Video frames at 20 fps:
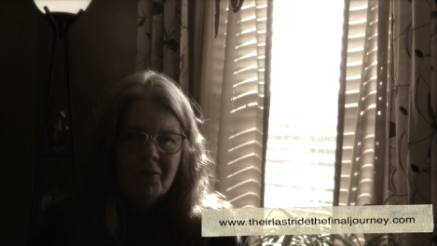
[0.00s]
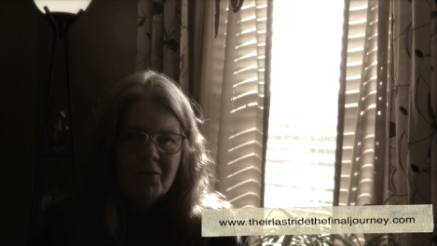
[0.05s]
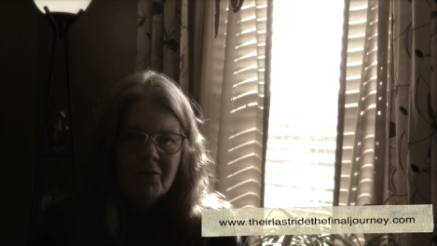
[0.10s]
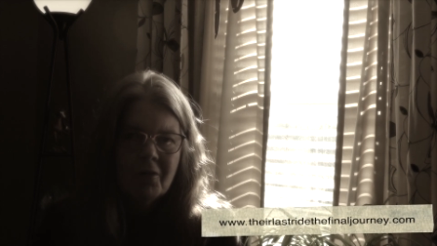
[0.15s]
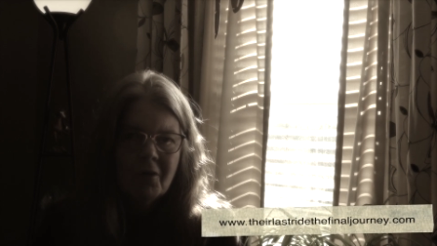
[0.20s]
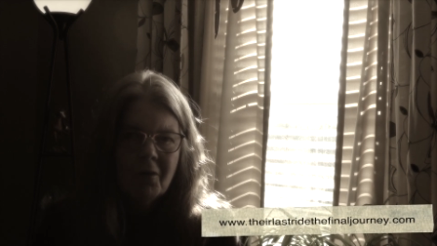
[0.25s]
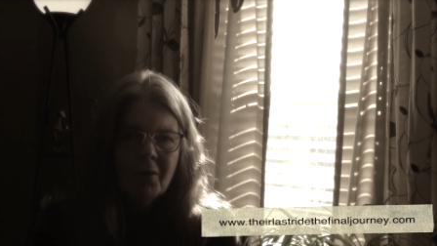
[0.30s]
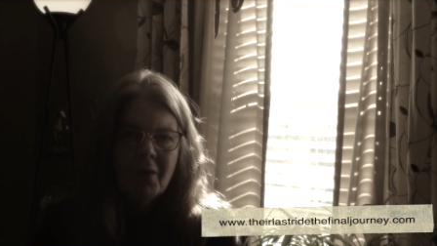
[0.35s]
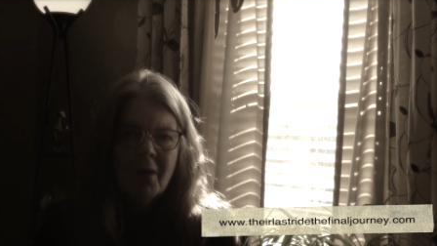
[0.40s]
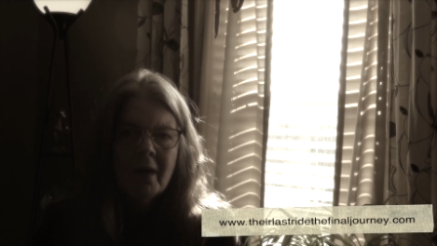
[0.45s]

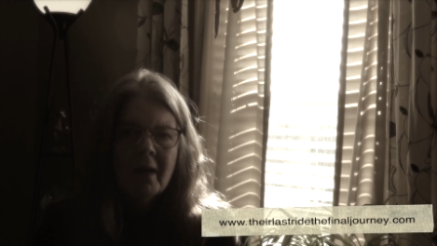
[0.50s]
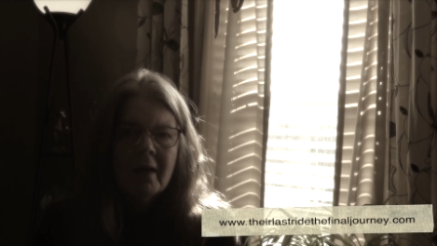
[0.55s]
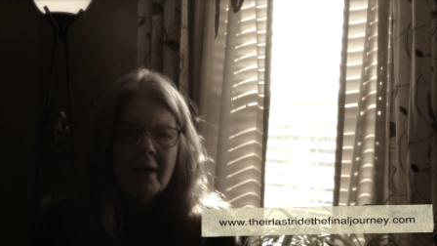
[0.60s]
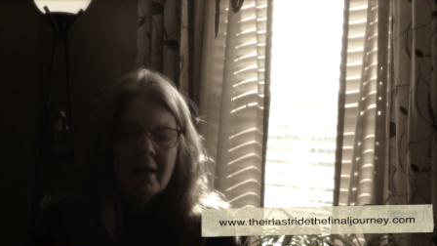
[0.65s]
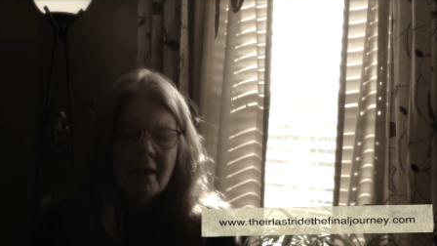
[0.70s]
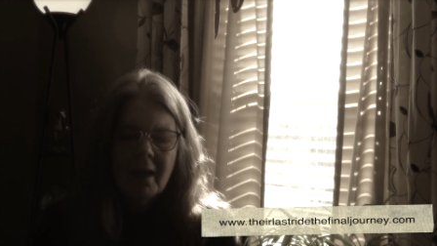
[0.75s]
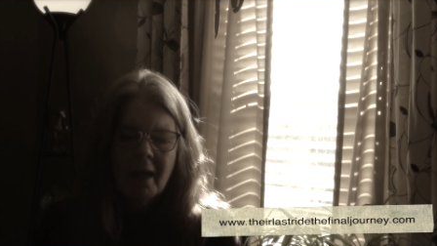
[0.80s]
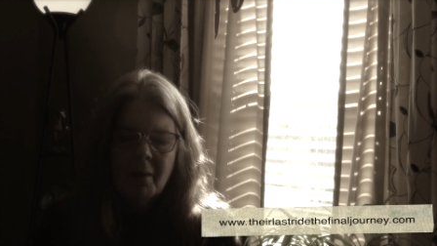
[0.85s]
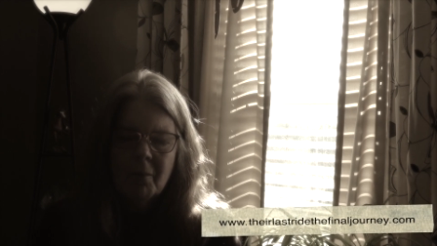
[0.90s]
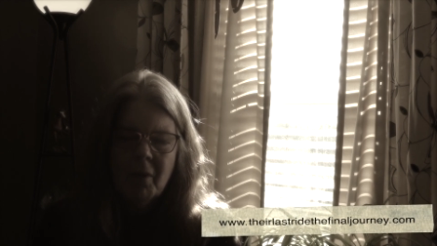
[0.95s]
So
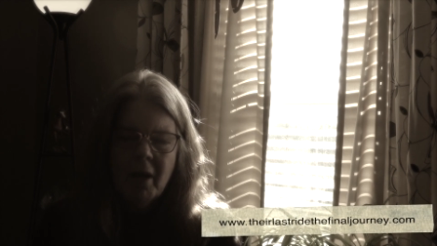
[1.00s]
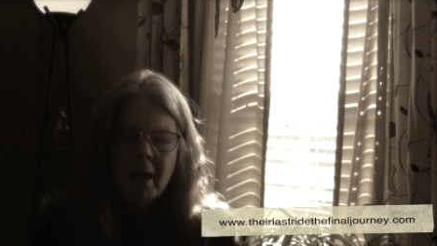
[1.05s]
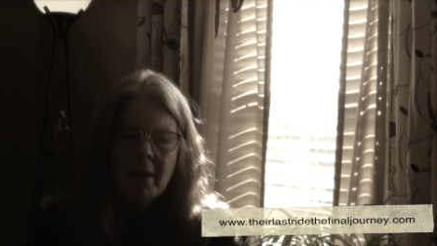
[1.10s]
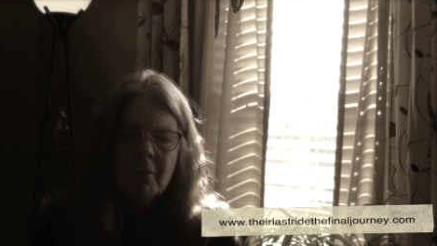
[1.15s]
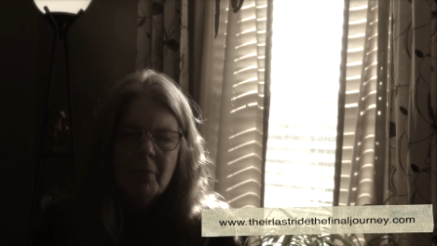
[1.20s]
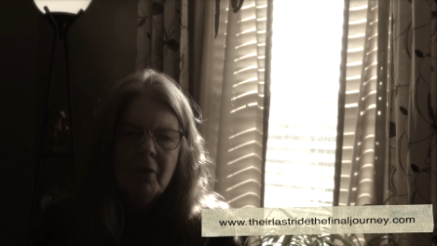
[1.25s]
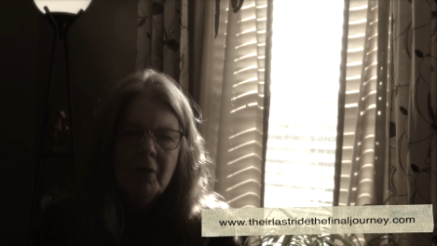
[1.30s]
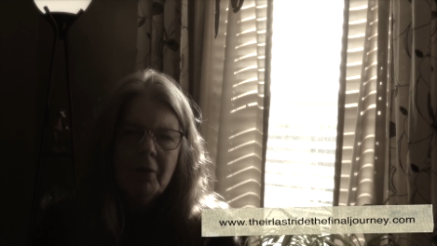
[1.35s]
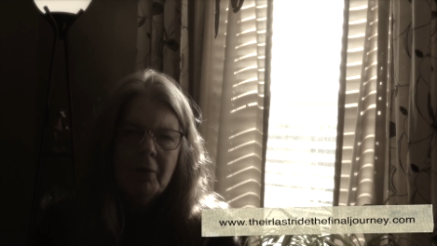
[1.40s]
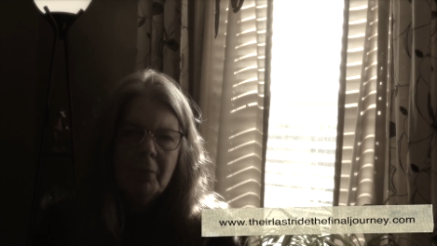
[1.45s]
I'm
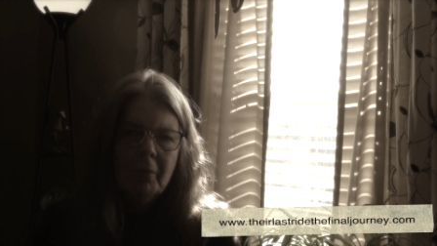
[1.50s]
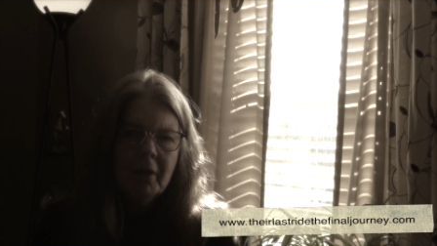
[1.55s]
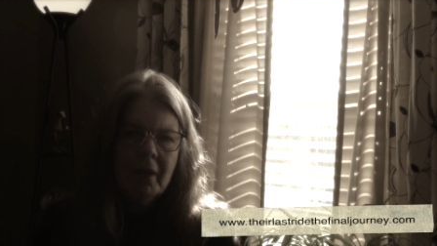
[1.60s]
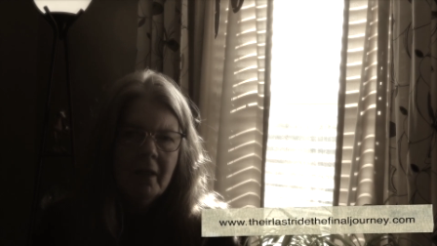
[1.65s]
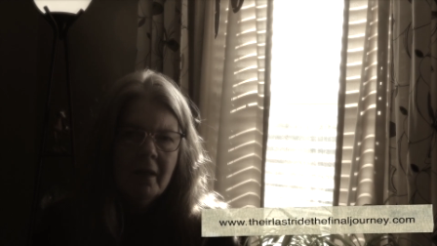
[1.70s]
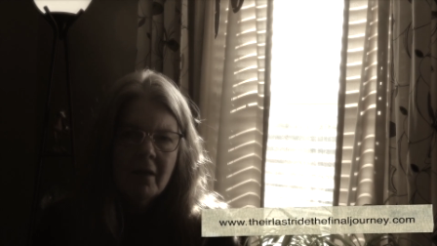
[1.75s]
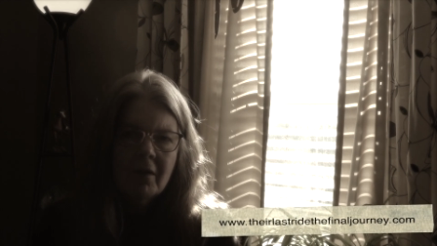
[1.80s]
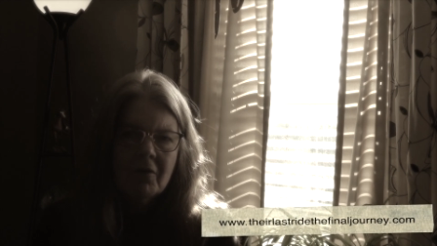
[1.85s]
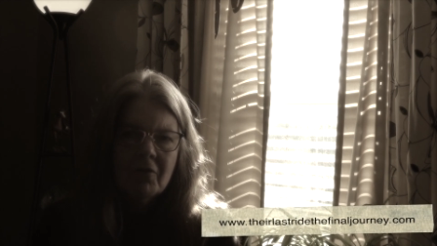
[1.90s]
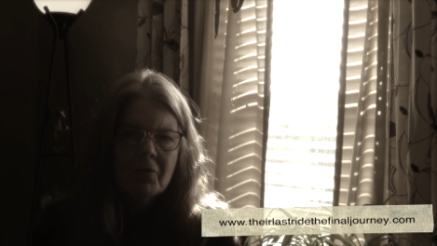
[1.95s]
happy to
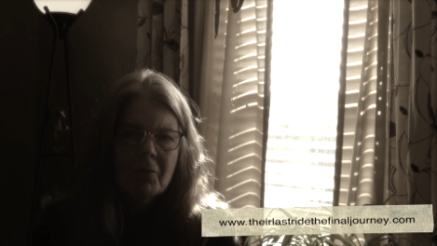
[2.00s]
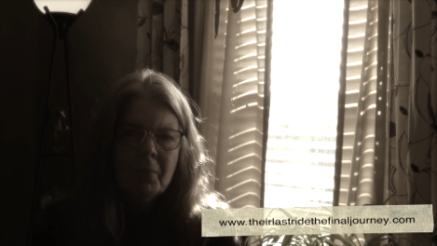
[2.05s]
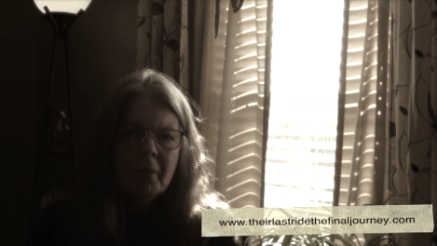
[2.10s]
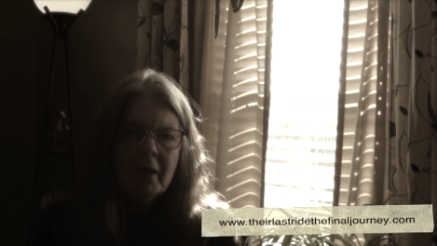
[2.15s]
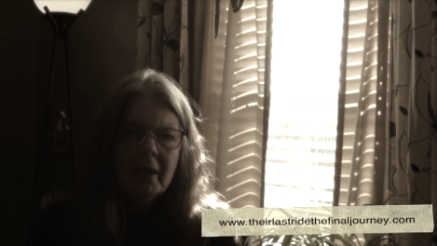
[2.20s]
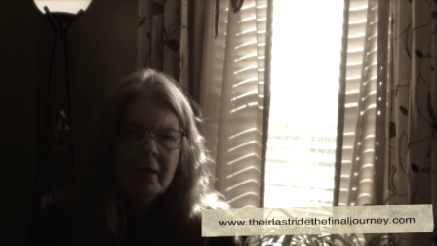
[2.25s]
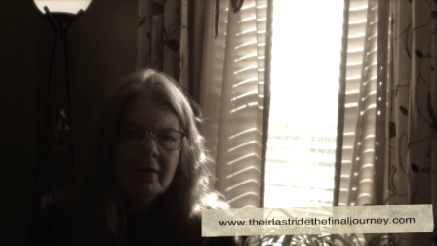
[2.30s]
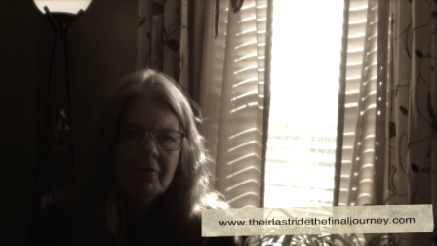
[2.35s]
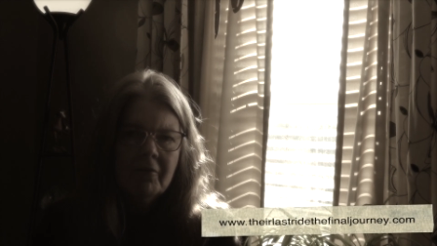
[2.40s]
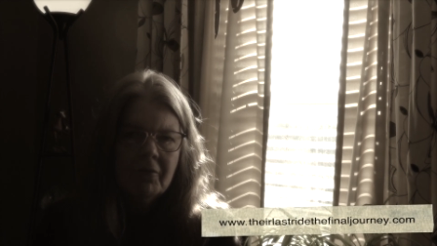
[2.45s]
be here
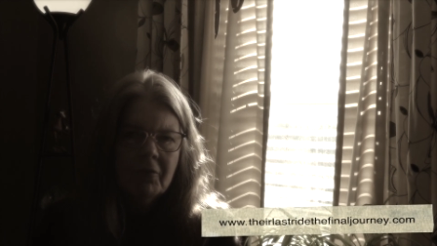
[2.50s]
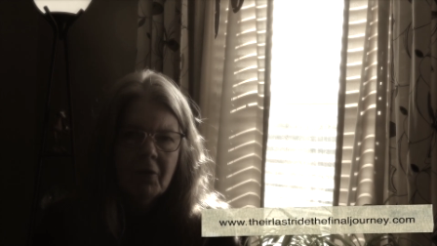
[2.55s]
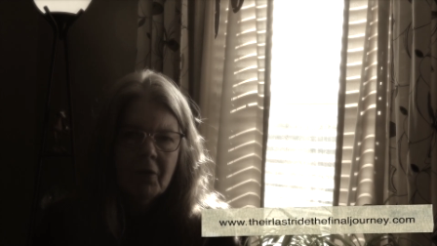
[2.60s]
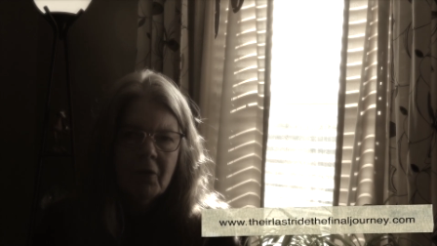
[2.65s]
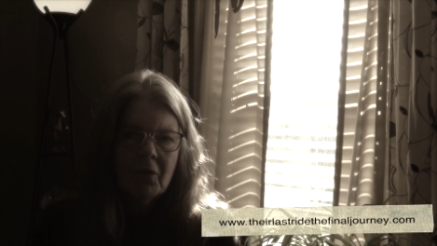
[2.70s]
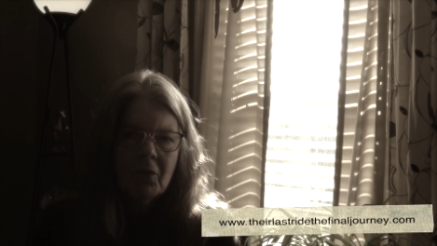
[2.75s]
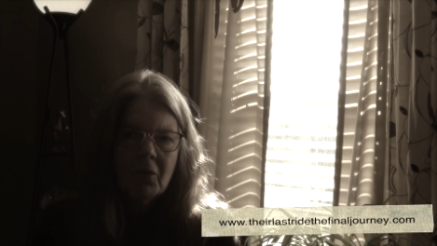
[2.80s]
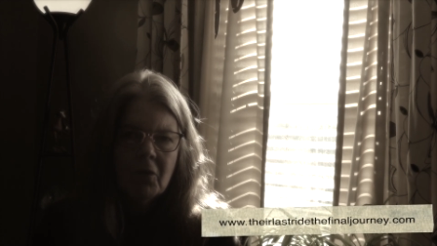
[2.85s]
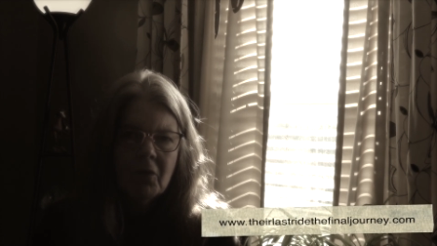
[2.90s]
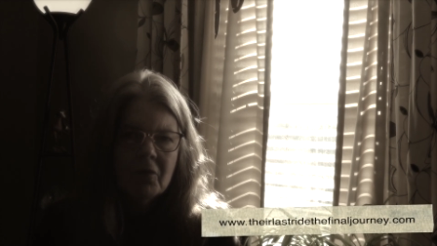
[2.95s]
speaking for
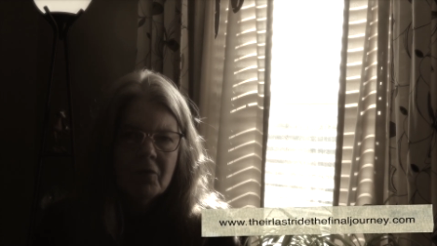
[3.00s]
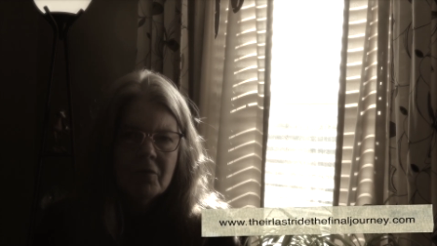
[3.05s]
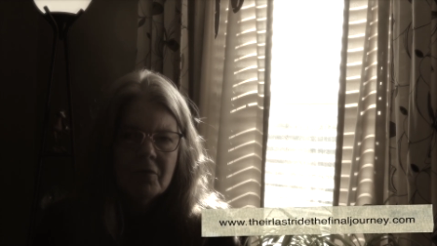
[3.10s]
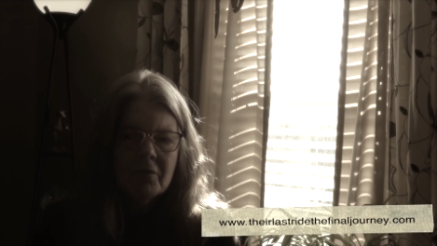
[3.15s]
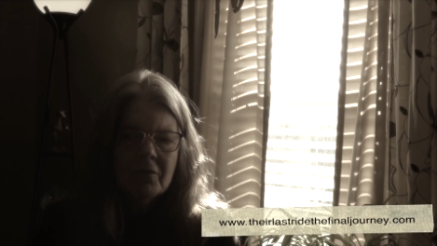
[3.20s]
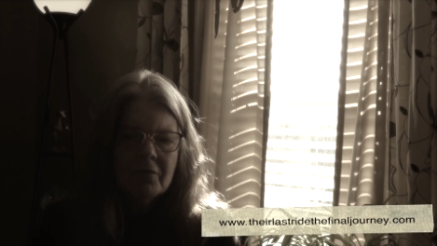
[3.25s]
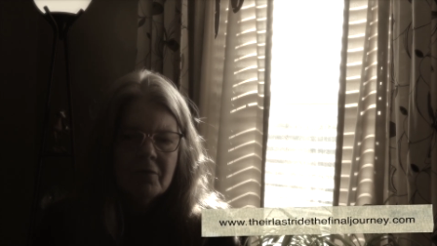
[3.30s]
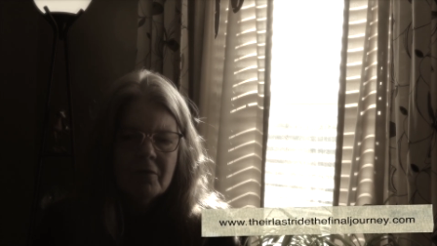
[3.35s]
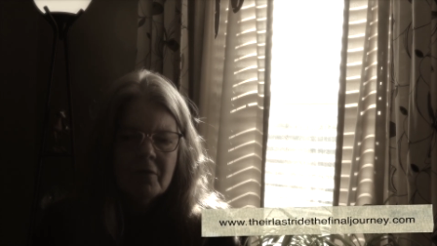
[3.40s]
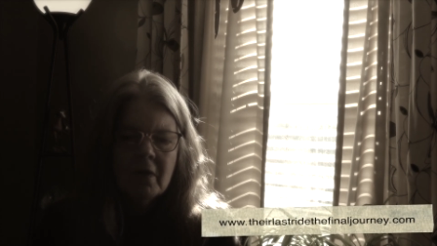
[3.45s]
the
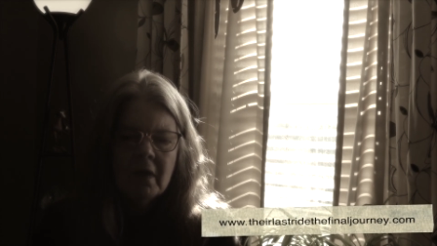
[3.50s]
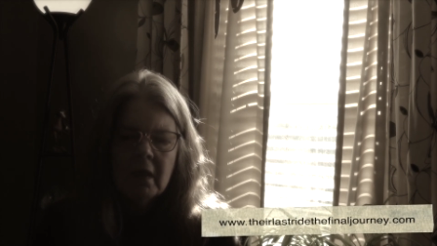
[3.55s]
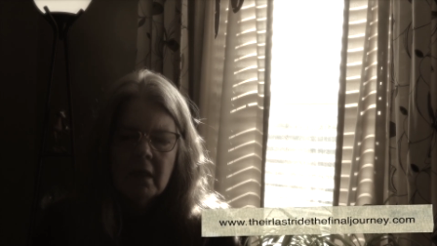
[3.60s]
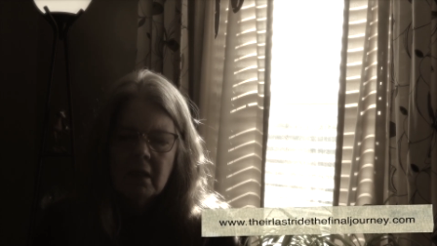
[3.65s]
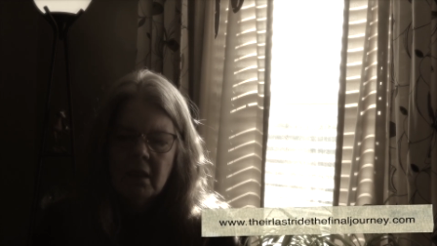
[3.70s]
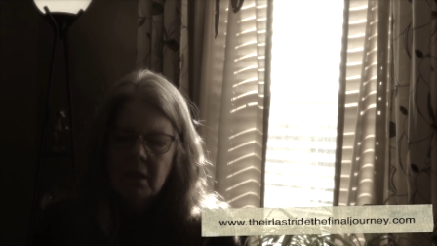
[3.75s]
horses.